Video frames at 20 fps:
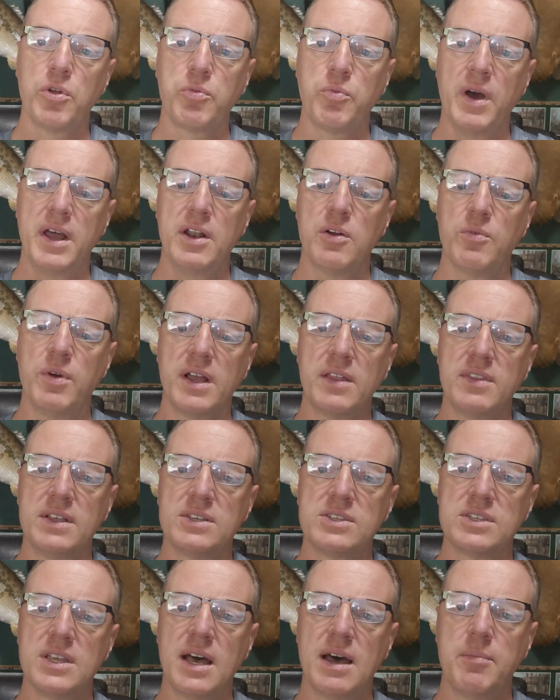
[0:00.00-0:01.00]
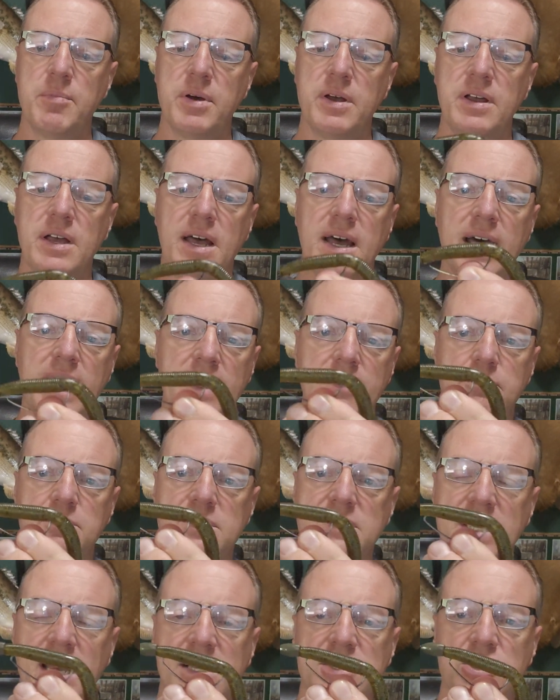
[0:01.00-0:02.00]
way to rig this up.
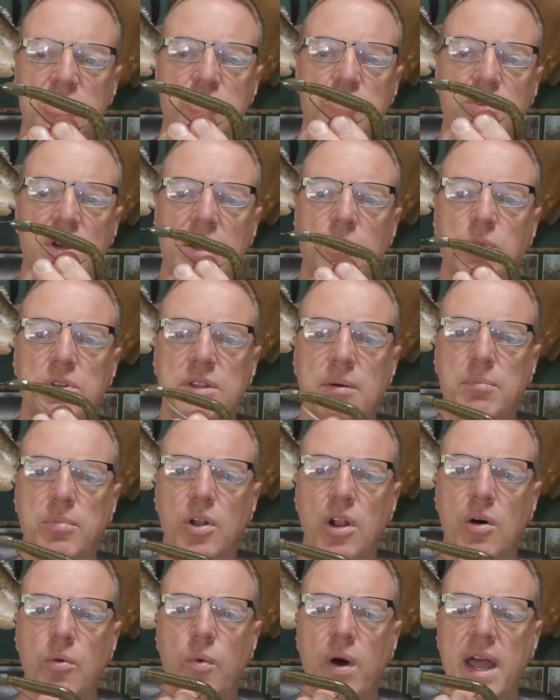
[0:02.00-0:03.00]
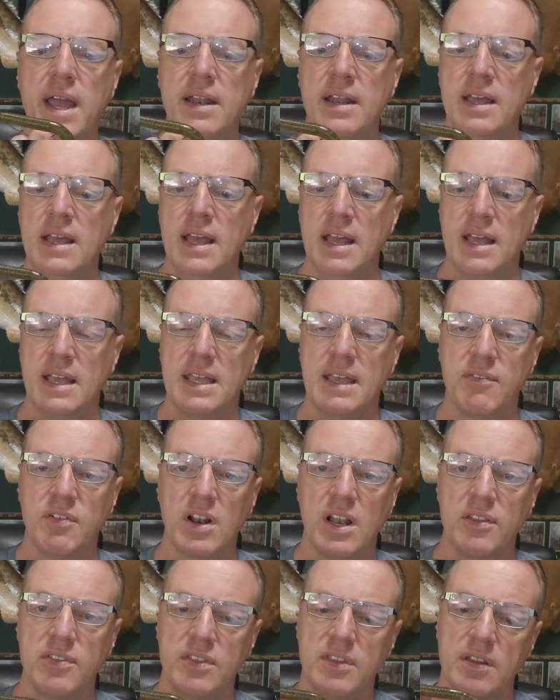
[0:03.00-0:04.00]
Texas rig with the bullet weight, give it
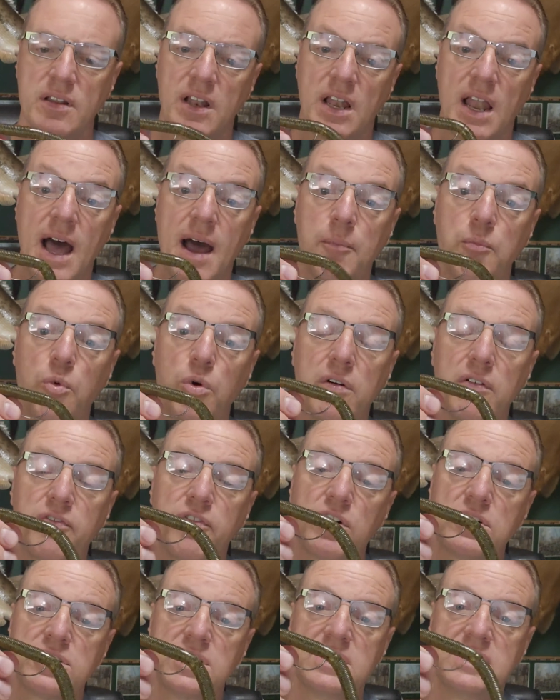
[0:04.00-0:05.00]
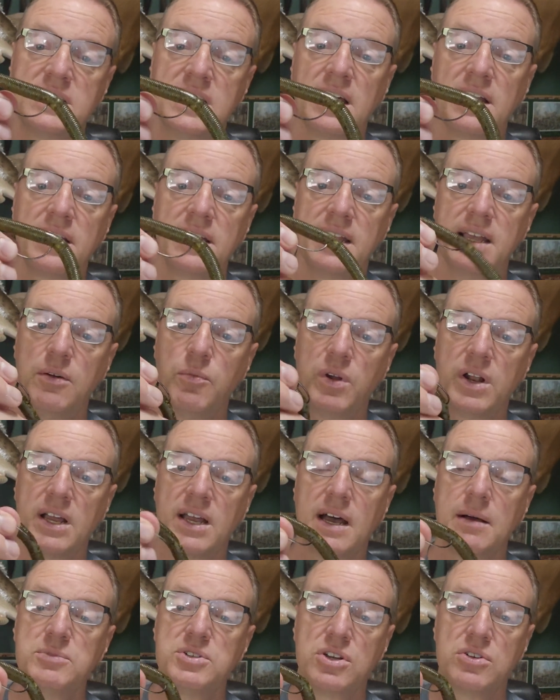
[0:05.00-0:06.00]
a lot more versatility when it
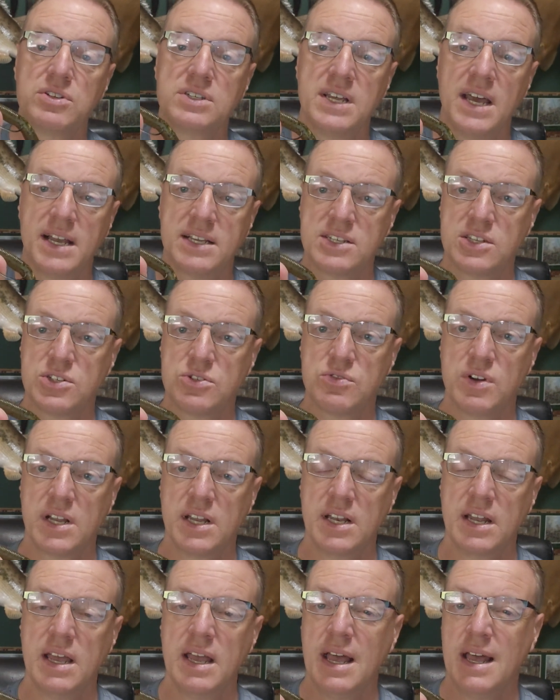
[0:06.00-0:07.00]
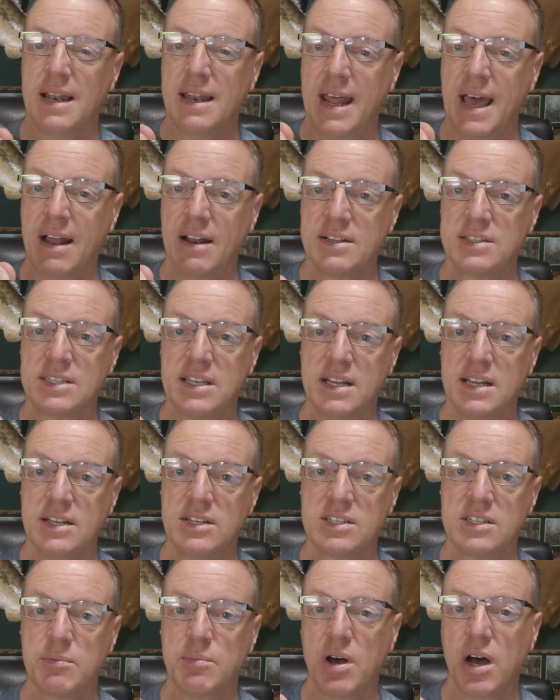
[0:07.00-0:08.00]
comes to your Texas rigging. Now let's get into
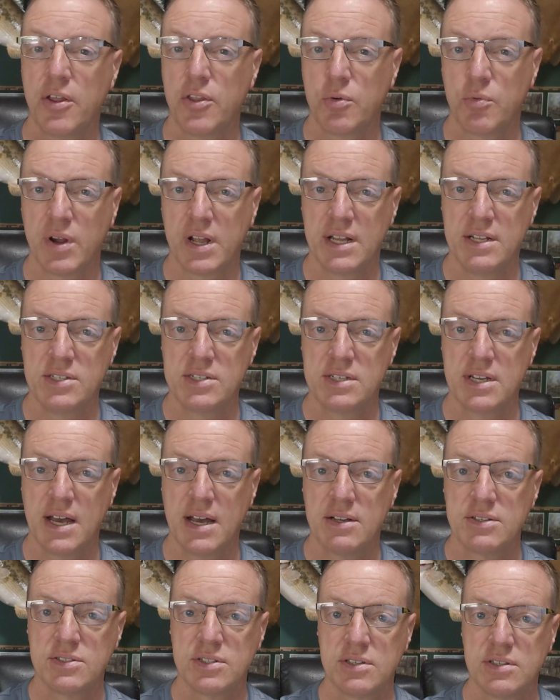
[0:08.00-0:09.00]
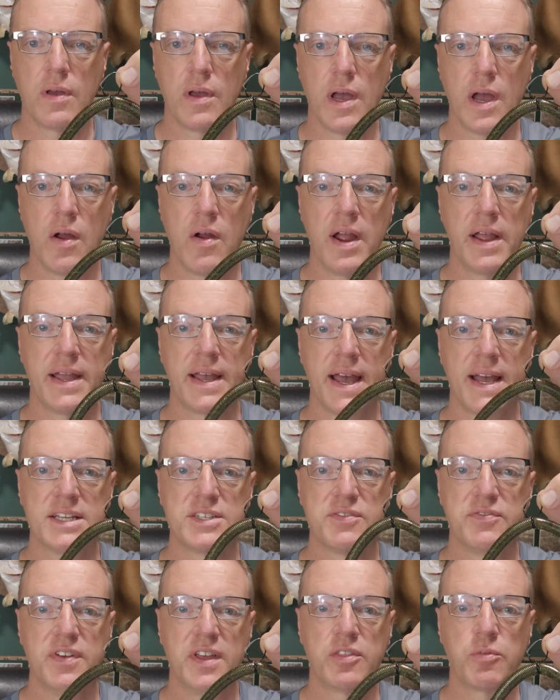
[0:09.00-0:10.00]
some other rigging styles. All right guys,
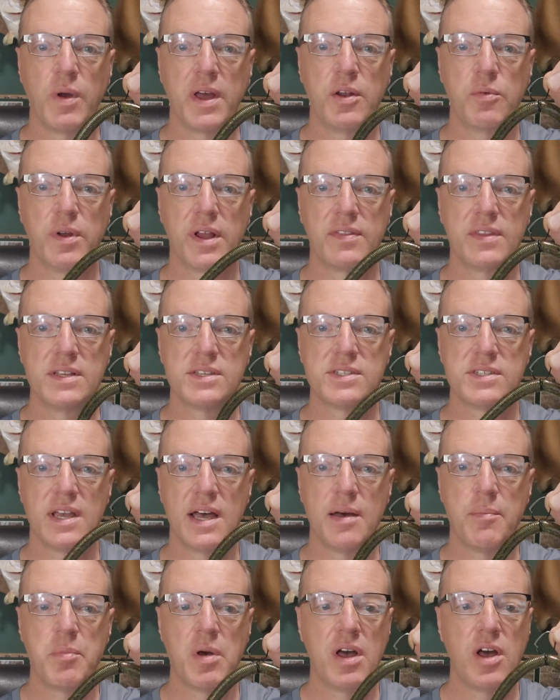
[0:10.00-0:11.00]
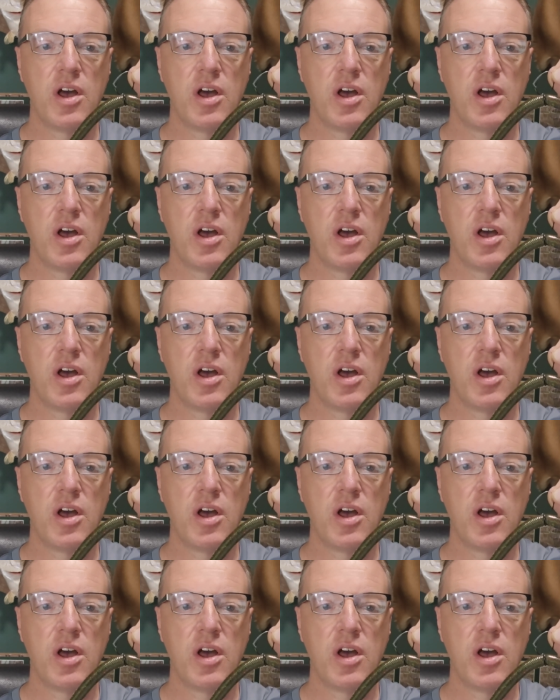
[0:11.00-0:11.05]
5th way to rig this up,